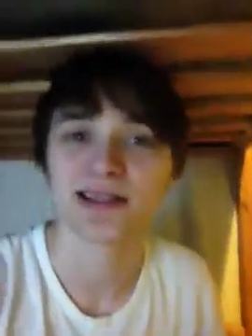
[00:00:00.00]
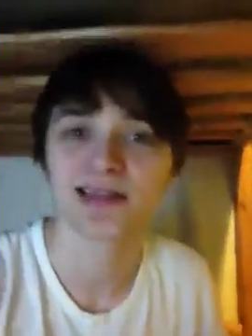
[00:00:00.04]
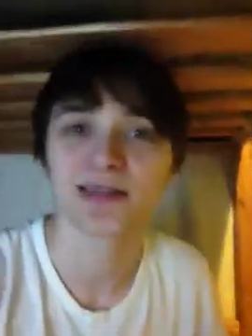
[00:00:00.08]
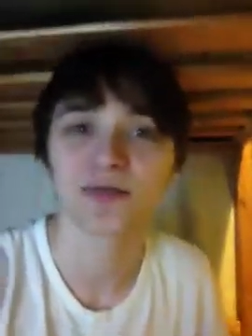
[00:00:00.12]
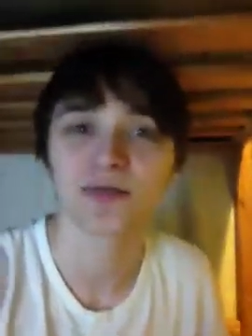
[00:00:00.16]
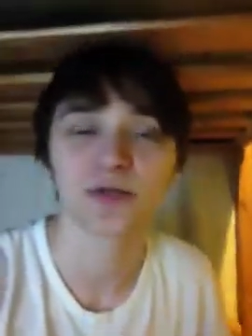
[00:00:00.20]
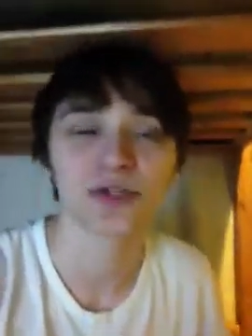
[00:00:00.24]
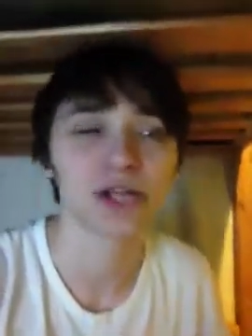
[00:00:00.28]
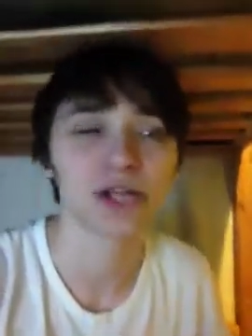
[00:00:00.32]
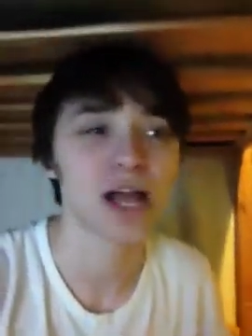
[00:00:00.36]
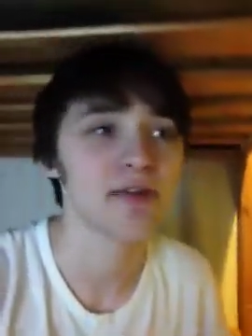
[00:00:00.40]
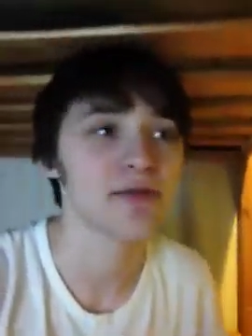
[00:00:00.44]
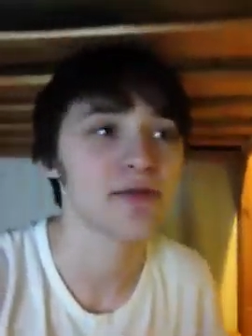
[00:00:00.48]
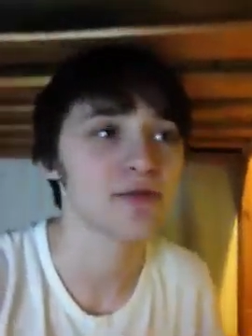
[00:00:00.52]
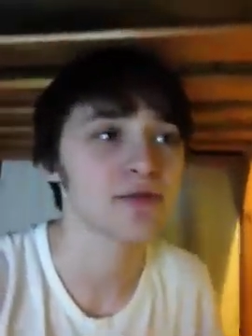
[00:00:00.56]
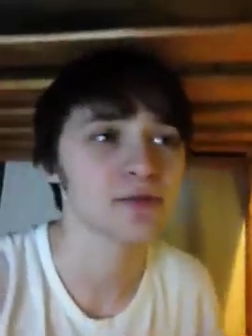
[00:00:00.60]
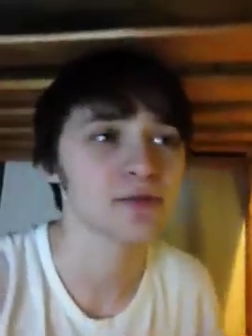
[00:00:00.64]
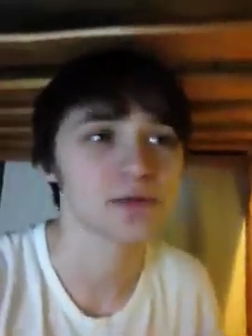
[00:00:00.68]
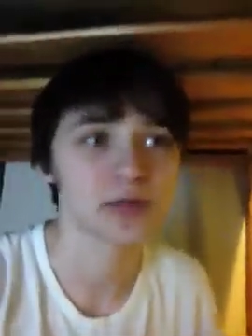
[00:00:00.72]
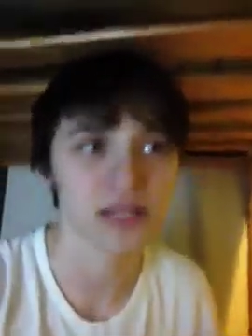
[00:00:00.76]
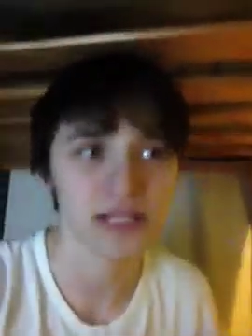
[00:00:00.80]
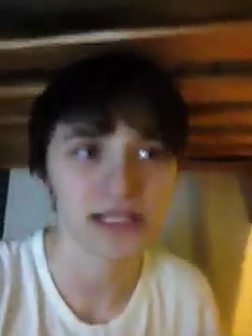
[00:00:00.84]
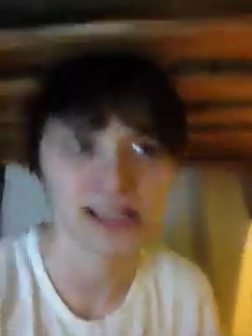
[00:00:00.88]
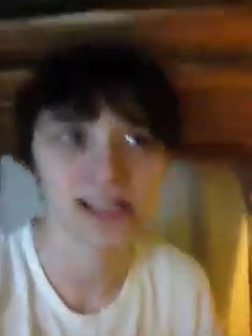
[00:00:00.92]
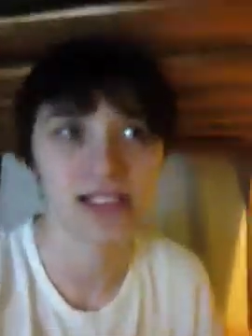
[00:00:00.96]
which have
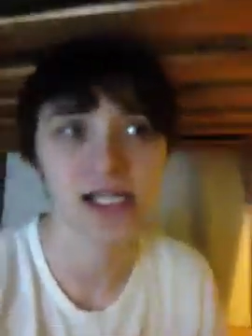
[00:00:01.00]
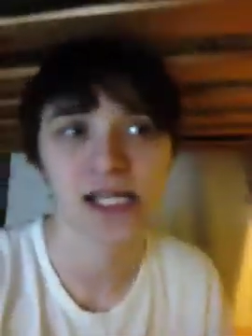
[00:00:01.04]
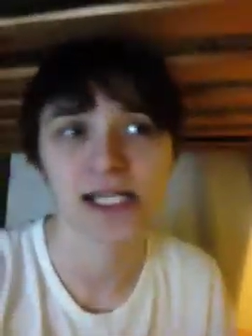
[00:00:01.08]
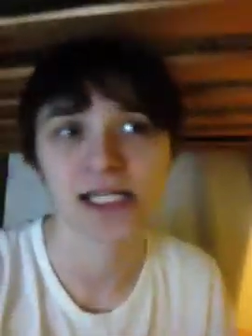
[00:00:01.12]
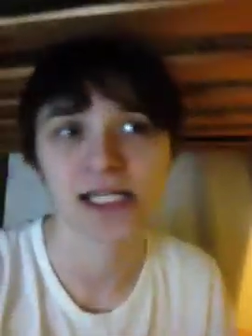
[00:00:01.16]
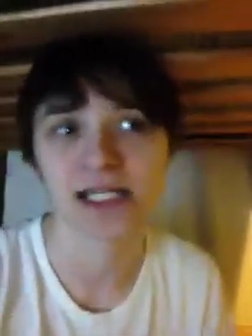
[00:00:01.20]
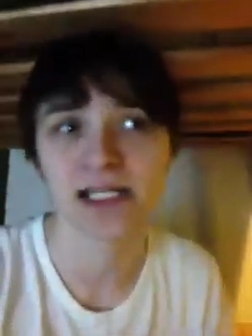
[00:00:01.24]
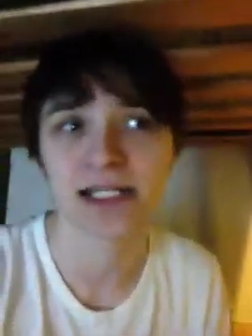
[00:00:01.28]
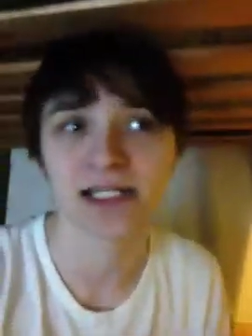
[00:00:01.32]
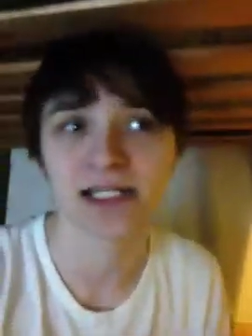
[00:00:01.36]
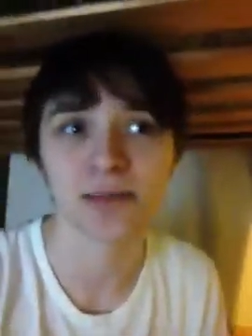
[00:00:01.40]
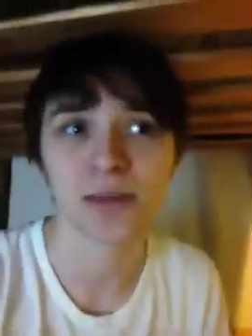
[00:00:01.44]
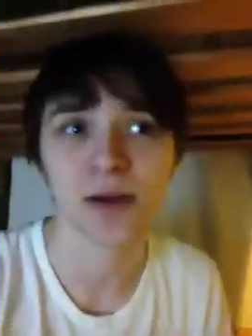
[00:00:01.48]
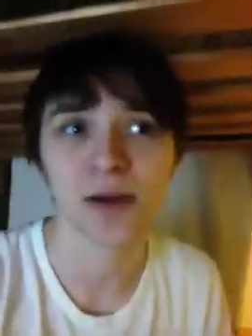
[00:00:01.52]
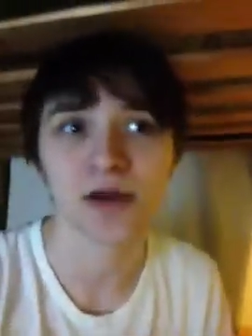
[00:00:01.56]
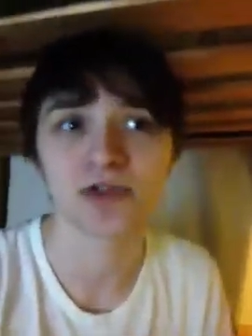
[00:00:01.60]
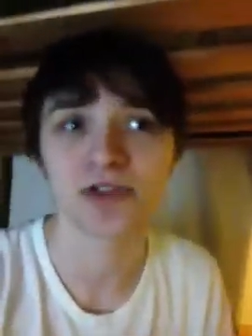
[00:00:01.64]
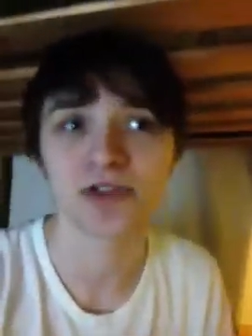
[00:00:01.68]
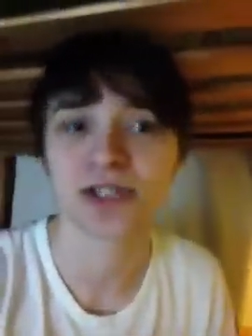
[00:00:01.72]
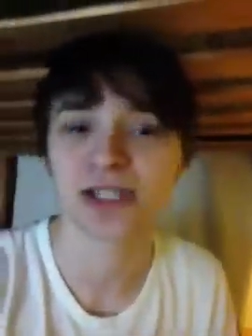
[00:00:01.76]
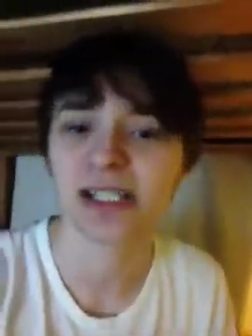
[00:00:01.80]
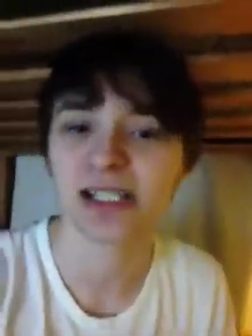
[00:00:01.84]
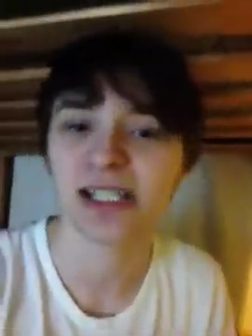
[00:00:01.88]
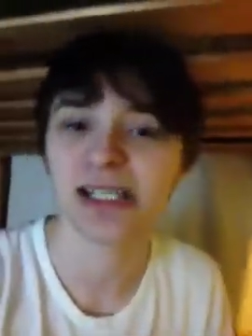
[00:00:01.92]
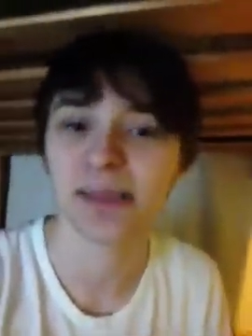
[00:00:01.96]
the aesthetic is about
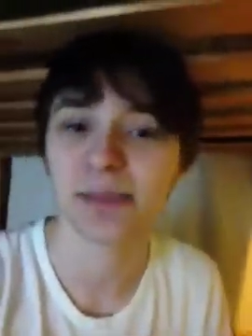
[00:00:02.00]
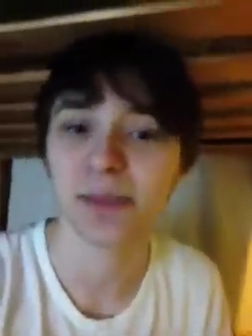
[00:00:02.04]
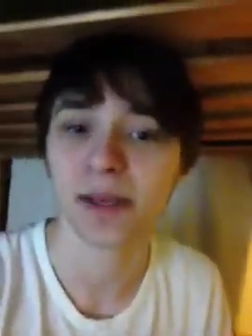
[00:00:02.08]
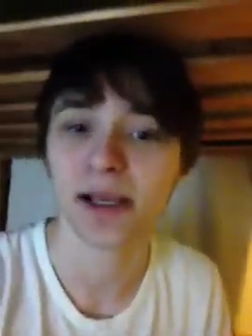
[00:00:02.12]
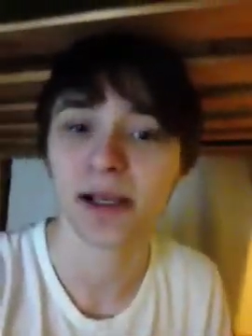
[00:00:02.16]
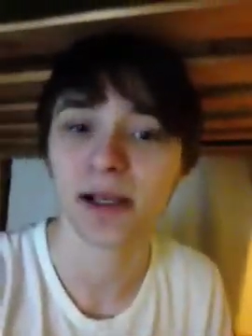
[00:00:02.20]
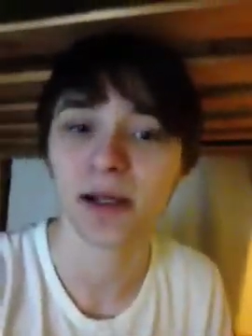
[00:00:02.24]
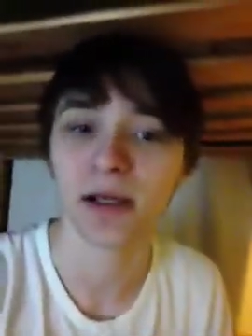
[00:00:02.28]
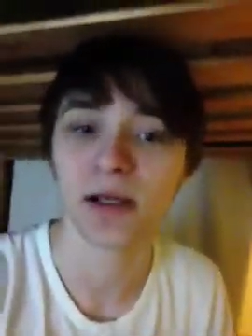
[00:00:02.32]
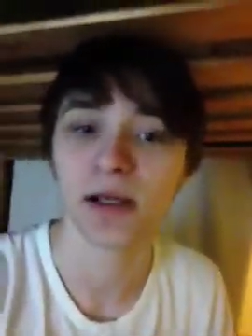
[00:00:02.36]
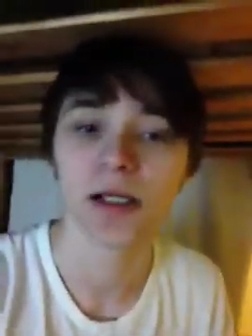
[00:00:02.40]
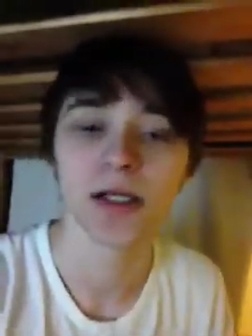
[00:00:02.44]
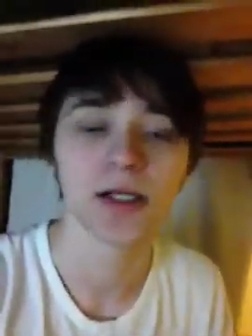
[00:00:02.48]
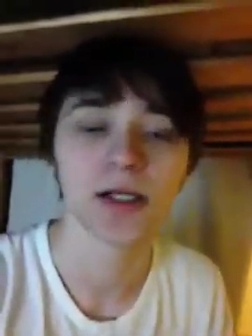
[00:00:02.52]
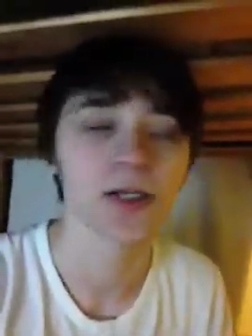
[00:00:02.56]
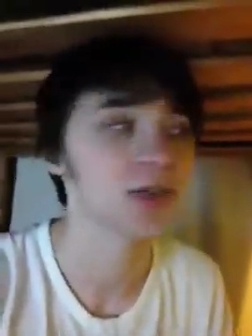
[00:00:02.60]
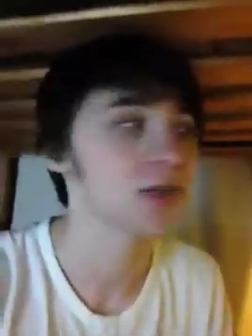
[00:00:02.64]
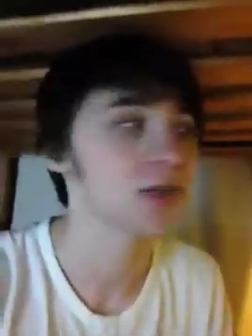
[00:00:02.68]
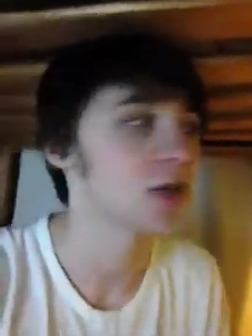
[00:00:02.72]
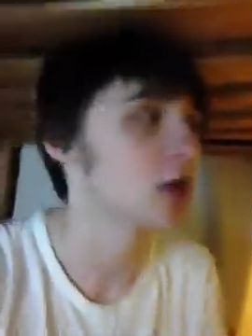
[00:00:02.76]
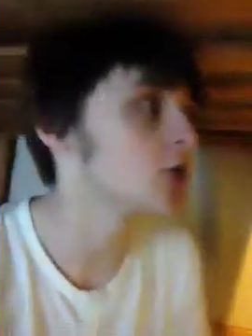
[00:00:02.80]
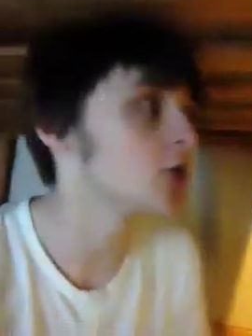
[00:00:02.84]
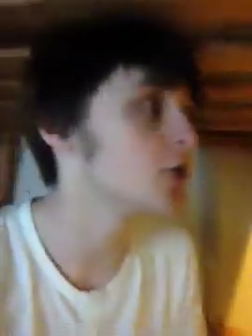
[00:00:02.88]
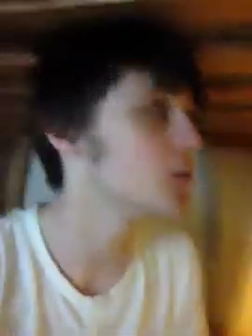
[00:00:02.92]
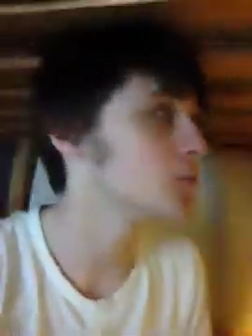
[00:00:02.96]
sleeping.
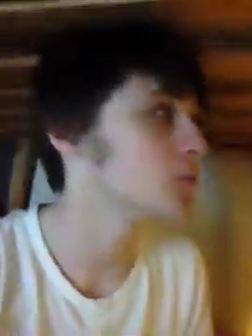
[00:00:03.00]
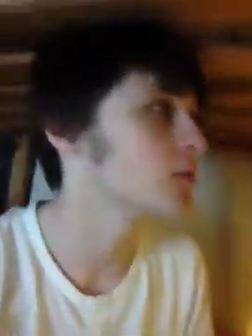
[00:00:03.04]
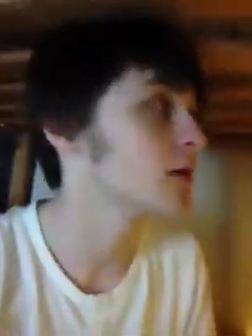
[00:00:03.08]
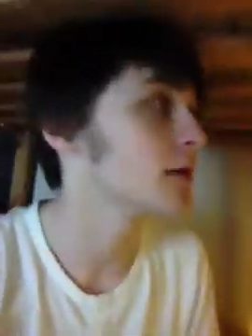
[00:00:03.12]
So